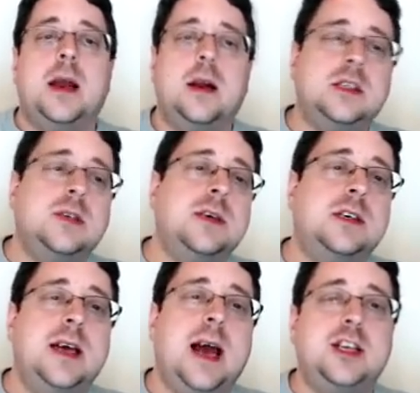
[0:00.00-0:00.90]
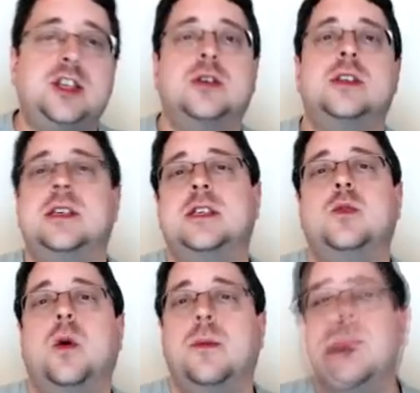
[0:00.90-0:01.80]
and ultimately I chose
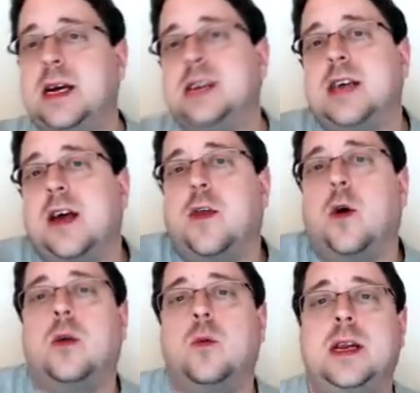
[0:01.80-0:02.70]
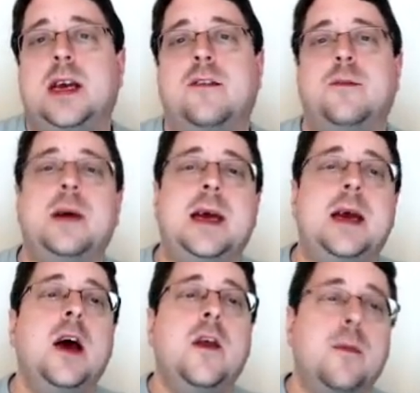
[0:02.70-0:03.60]
this one because I thought it would give
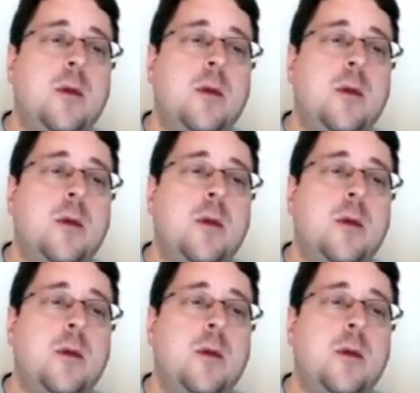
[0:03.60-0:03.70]
me